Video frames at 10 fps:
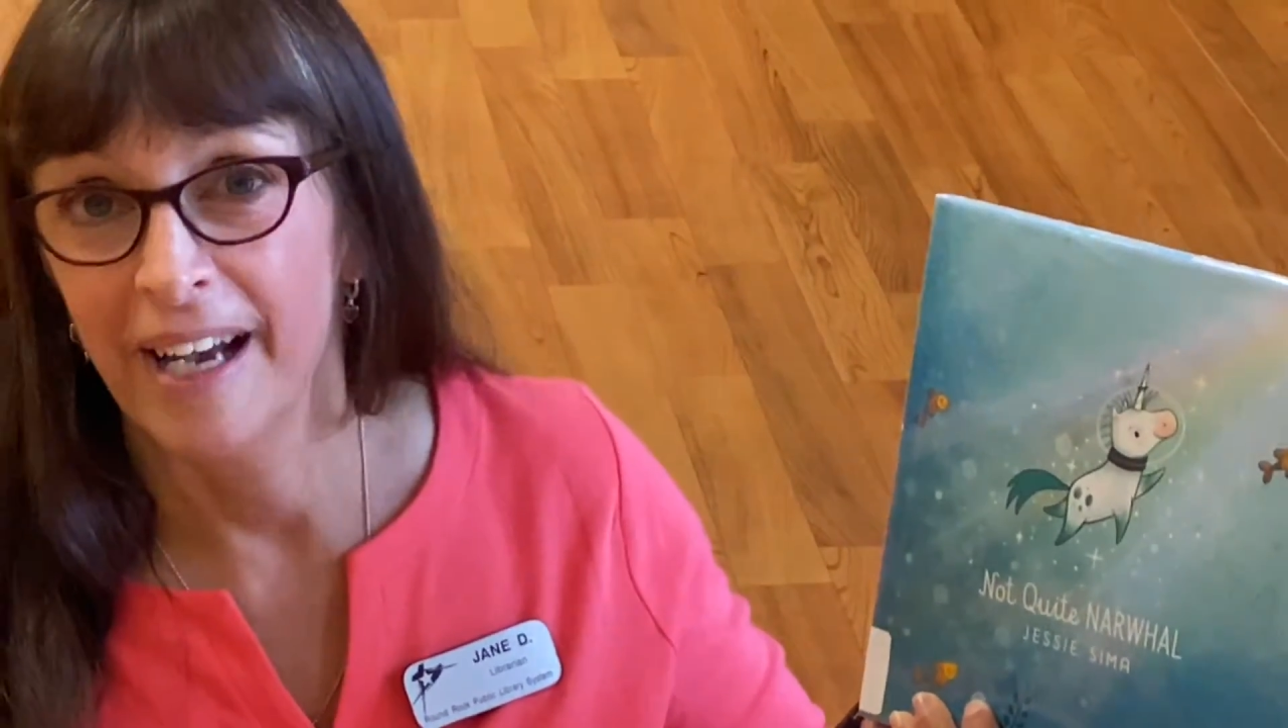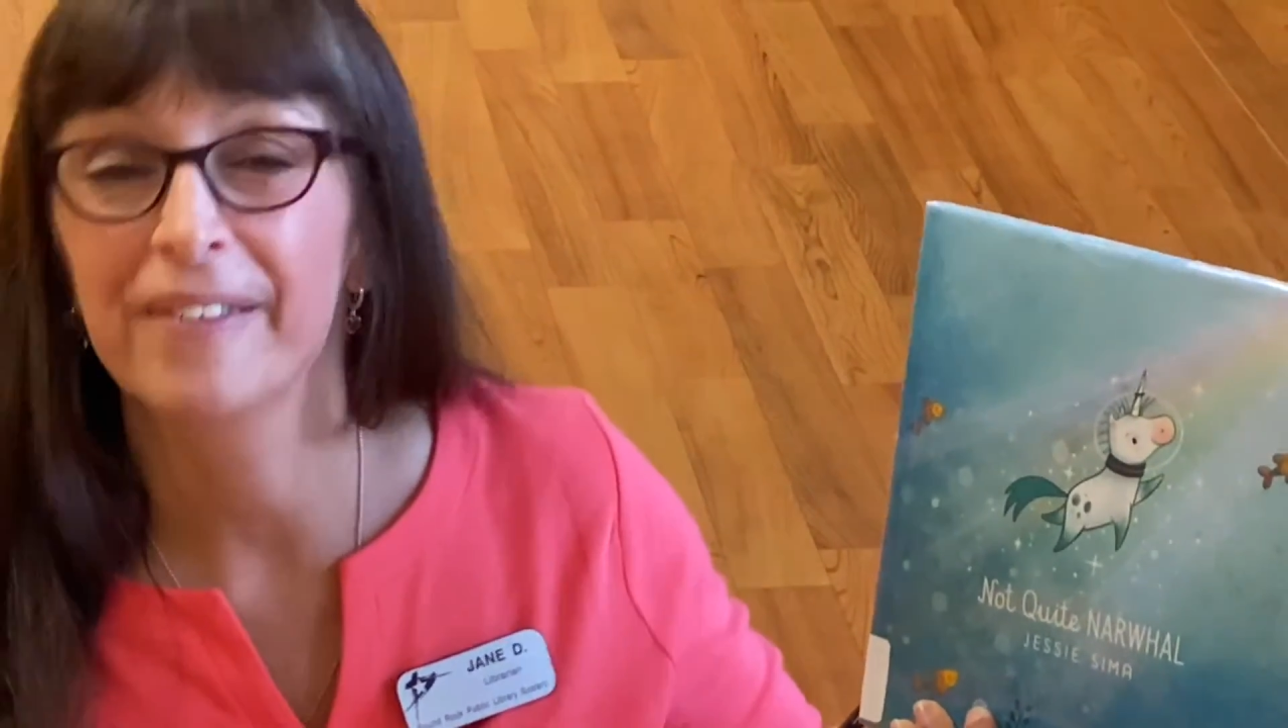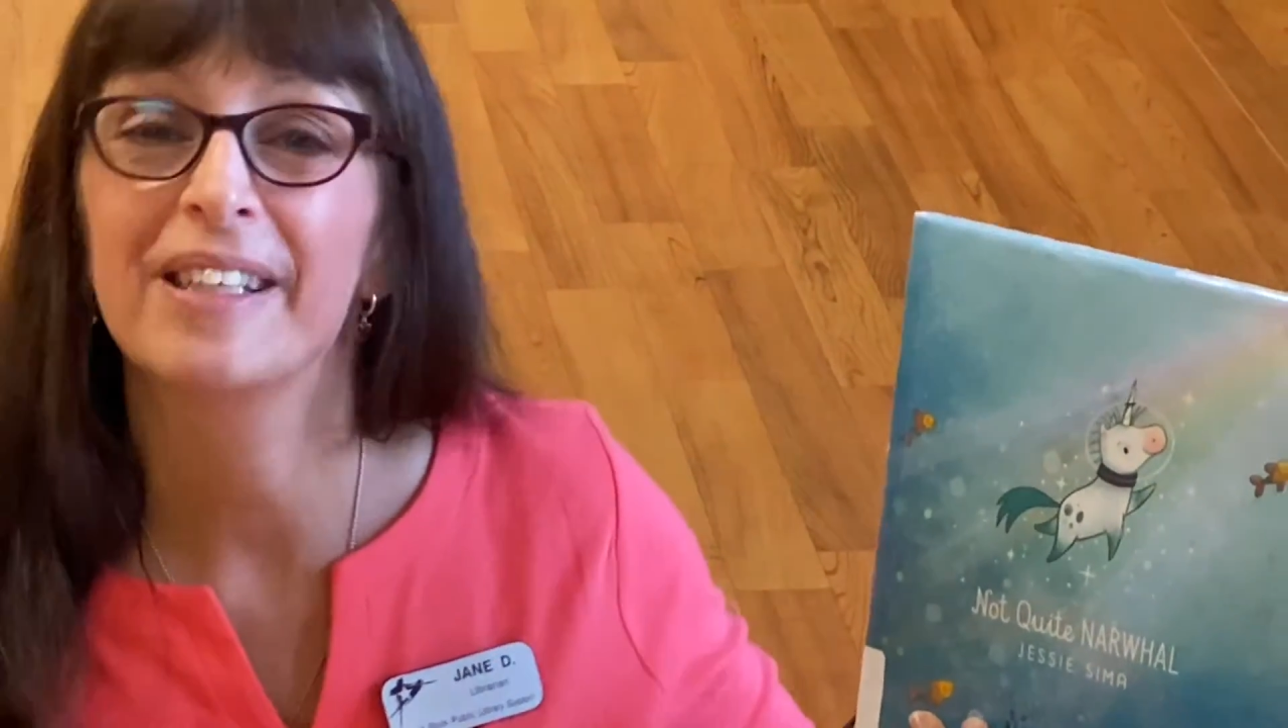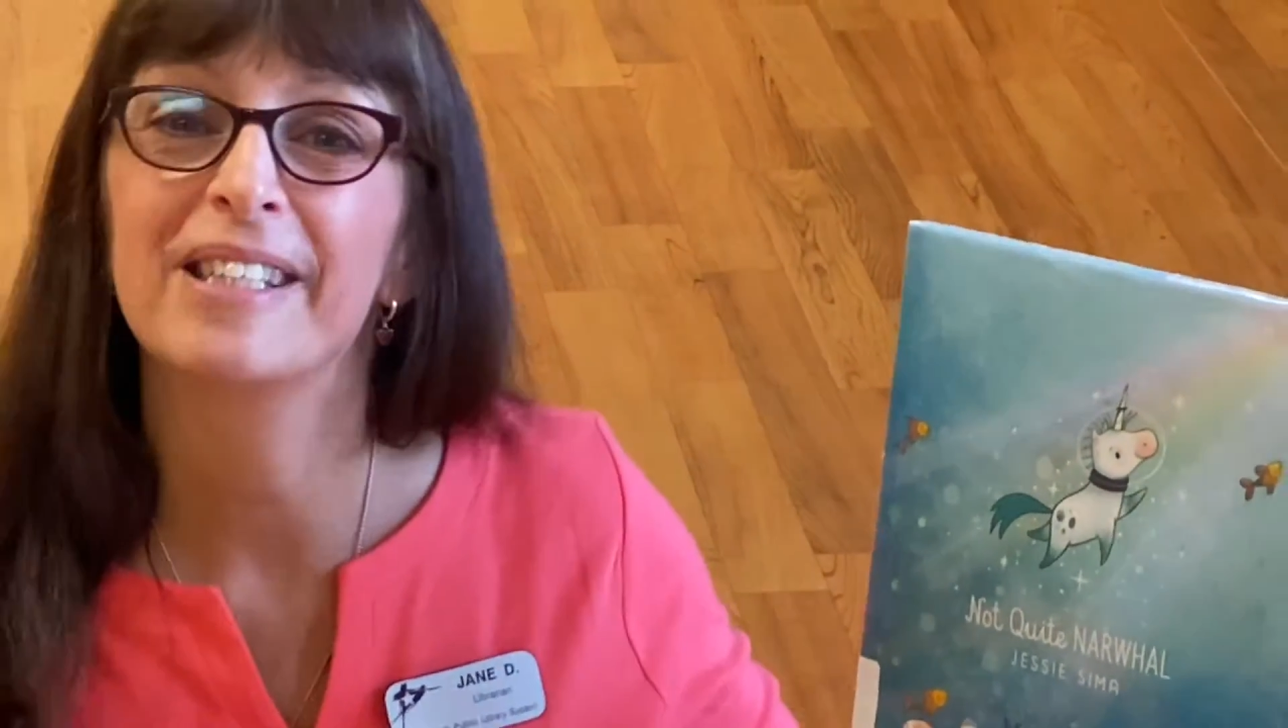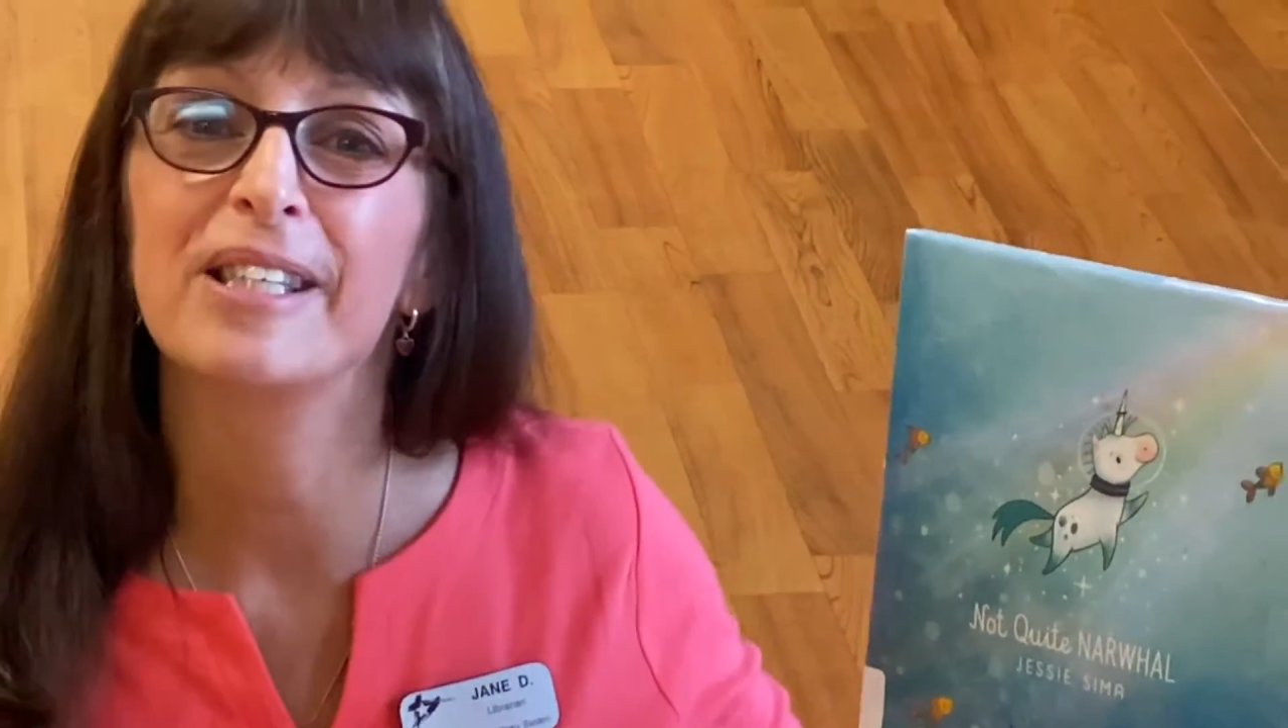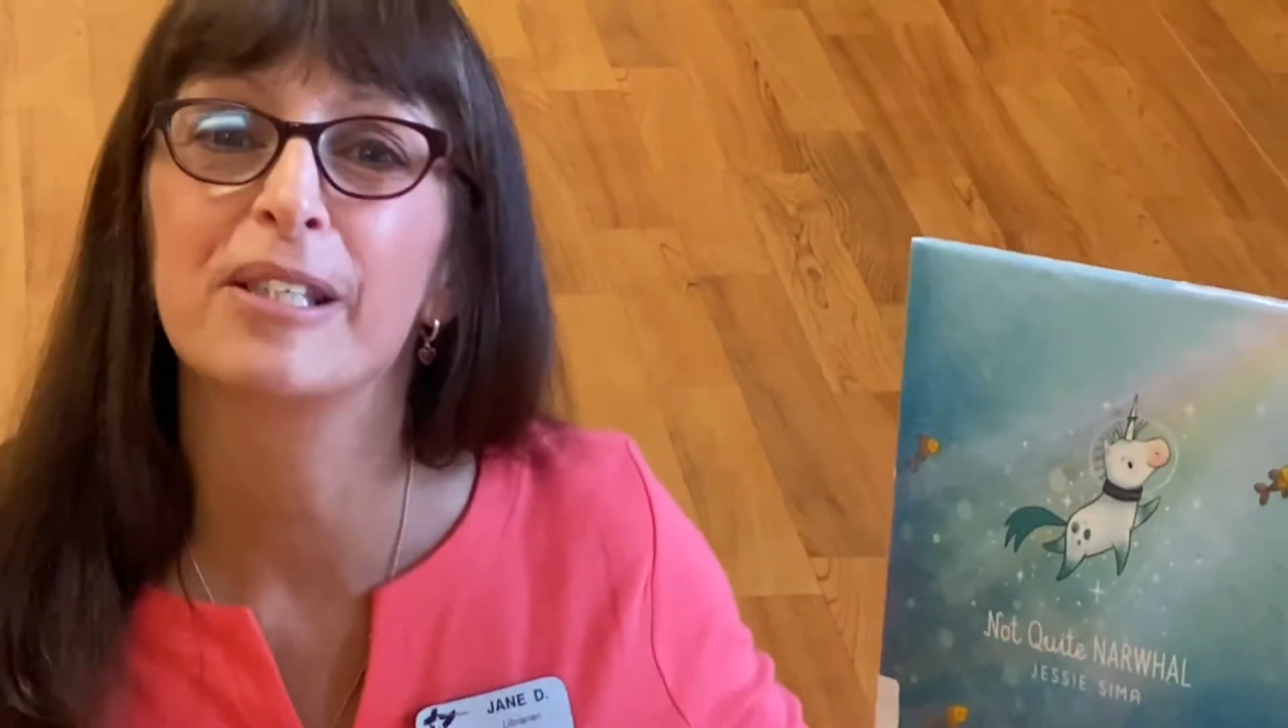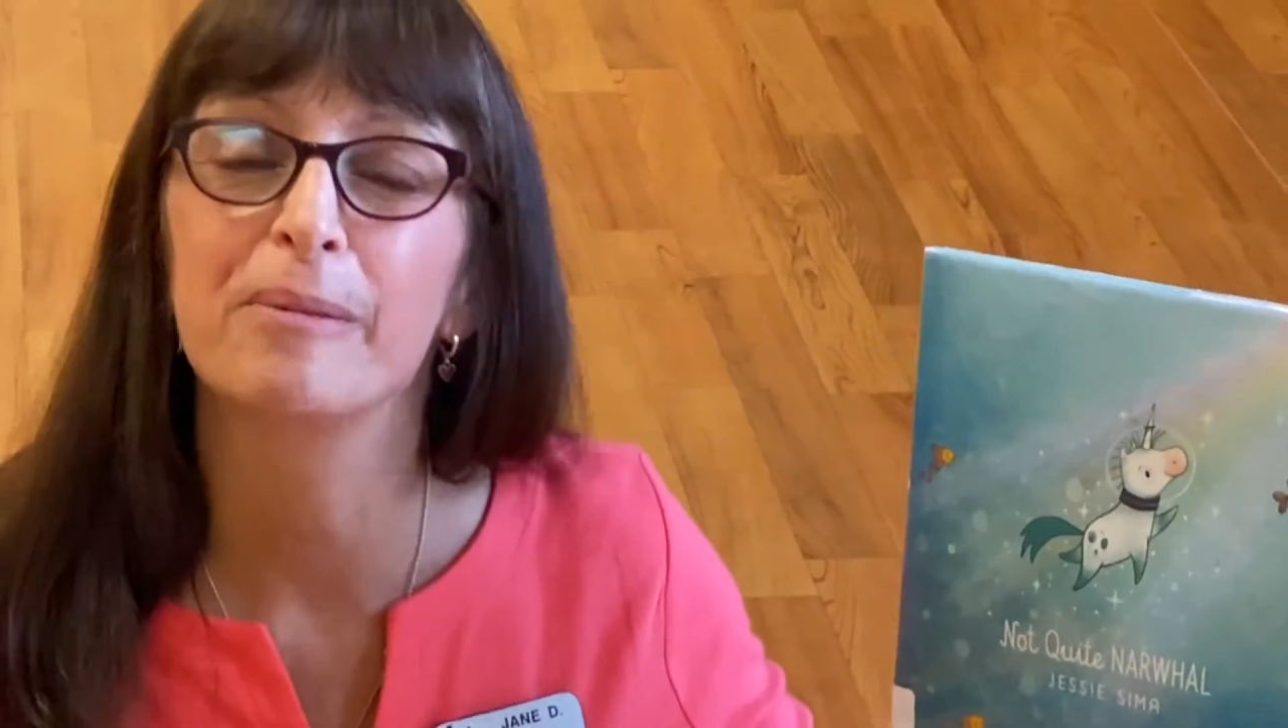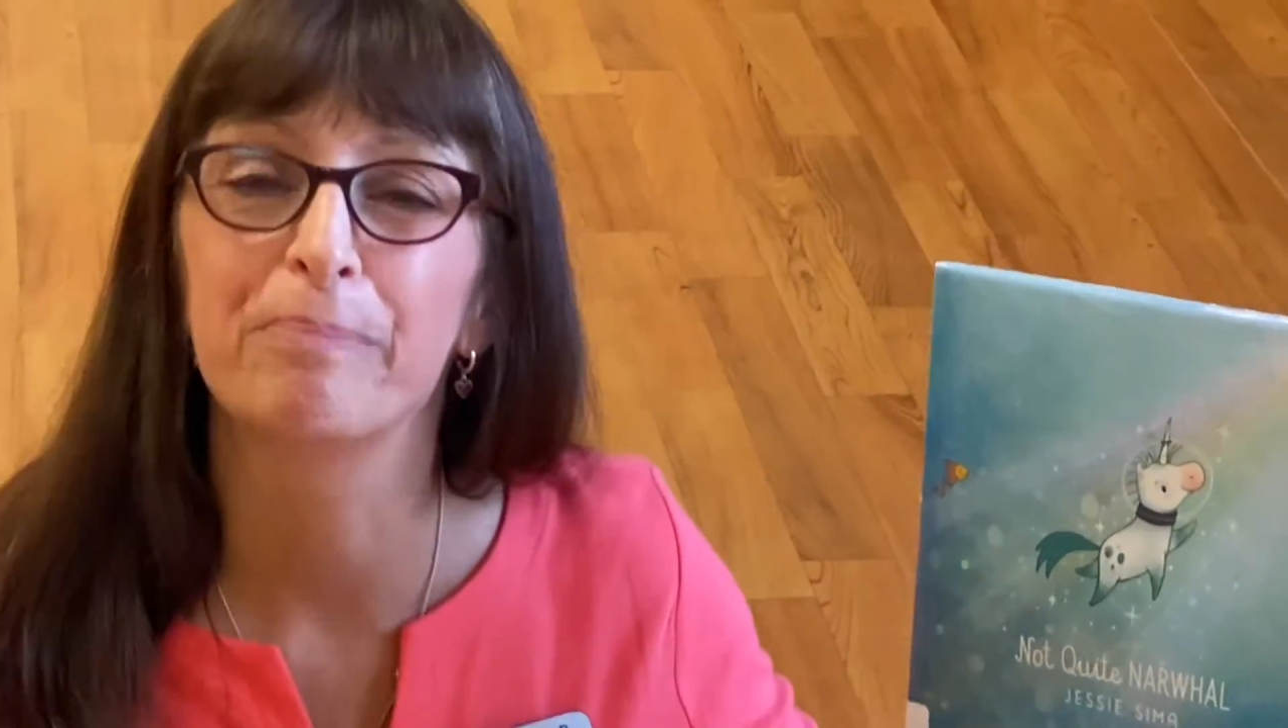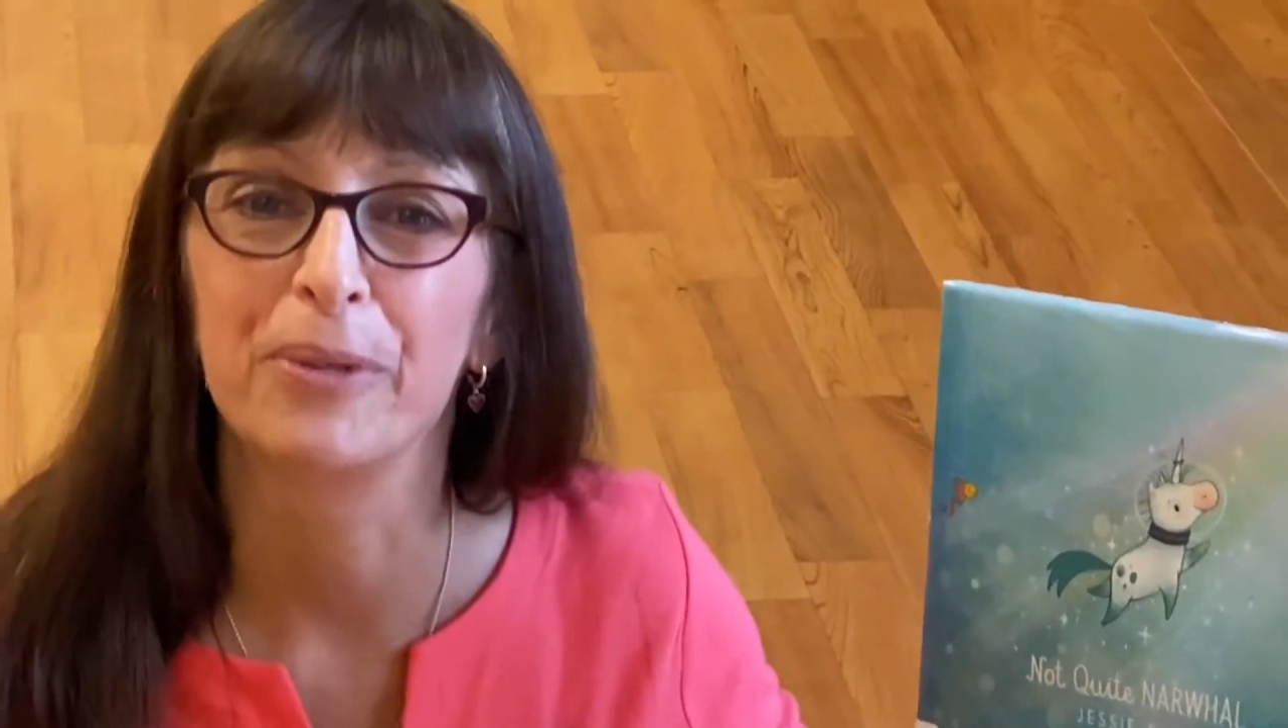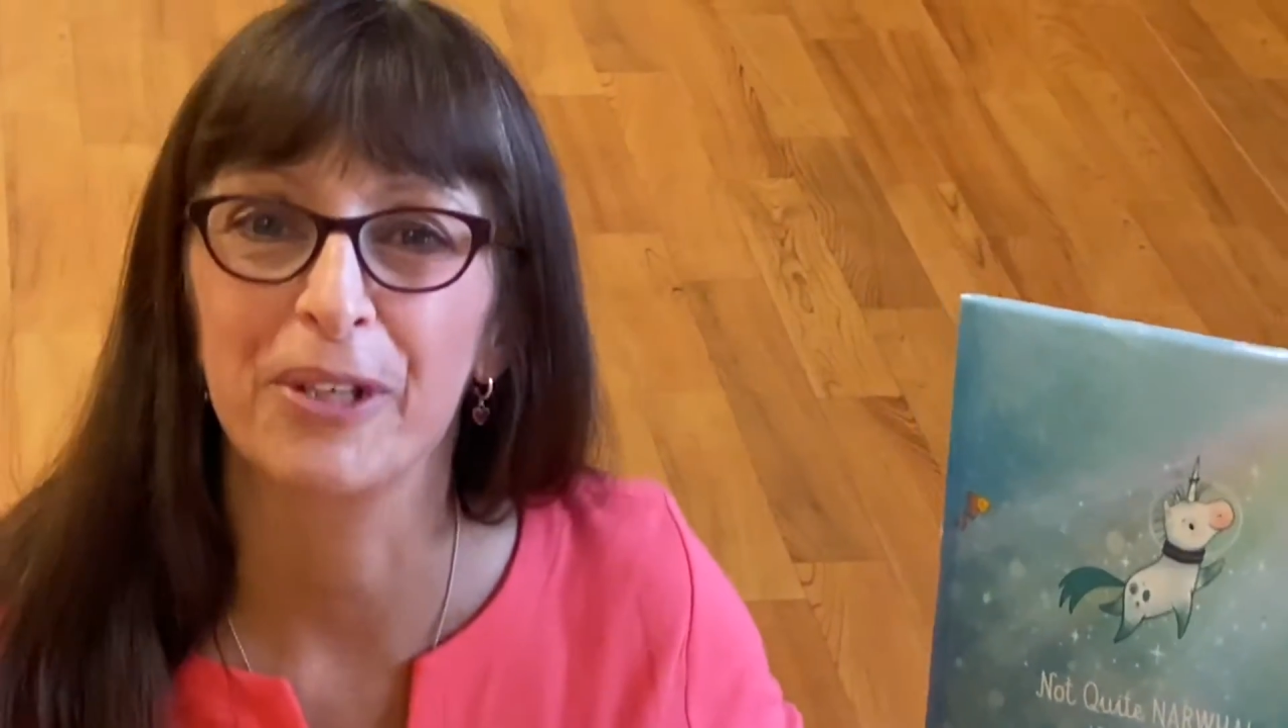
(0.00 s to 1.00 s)
and this is
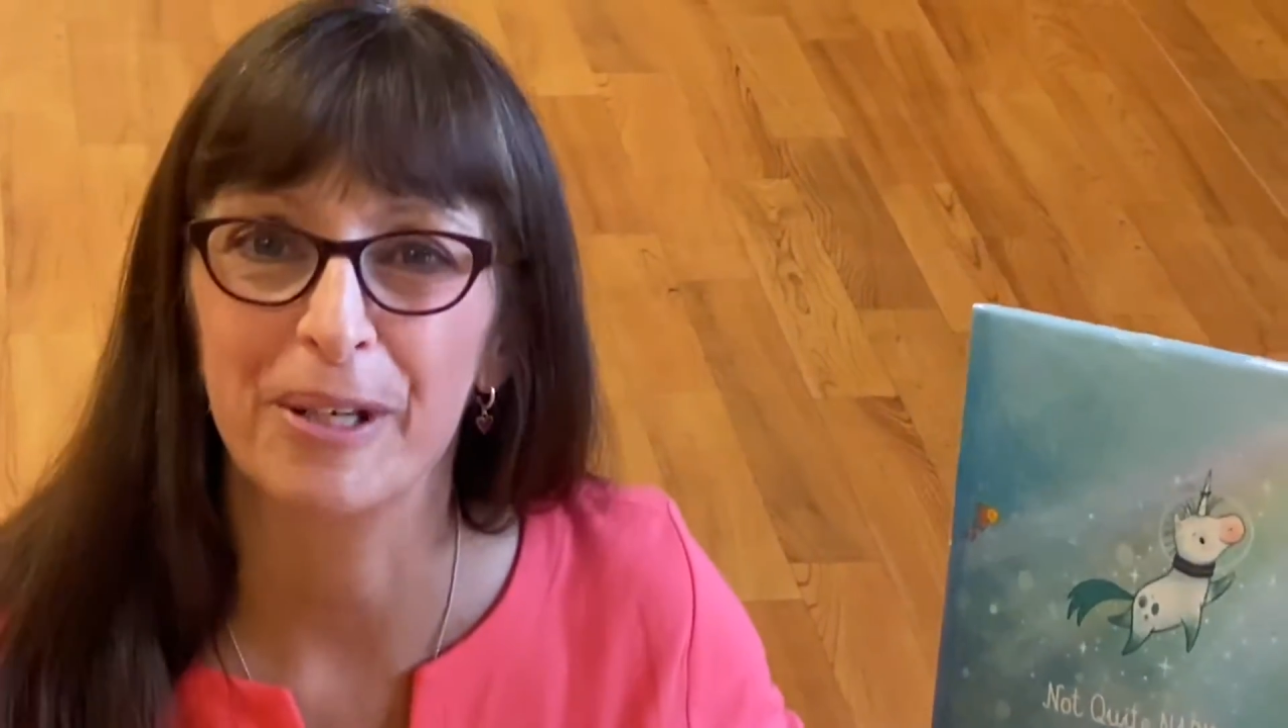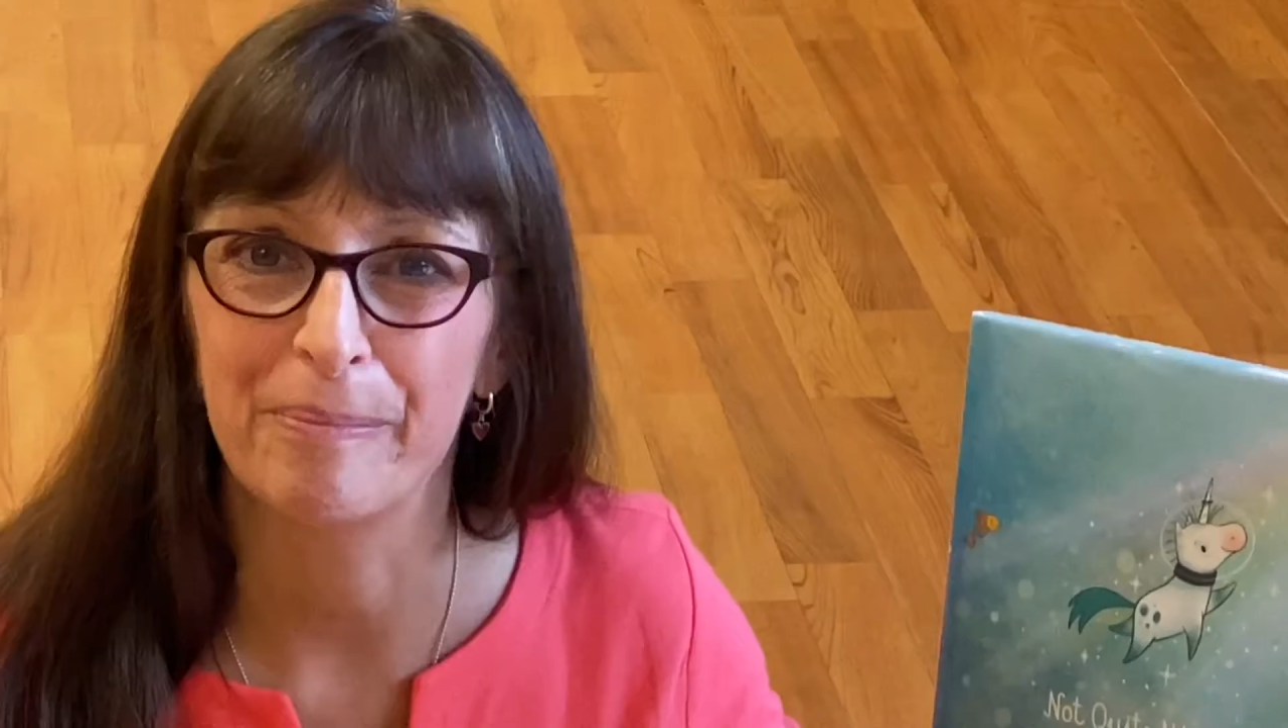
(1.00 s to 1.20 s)
a book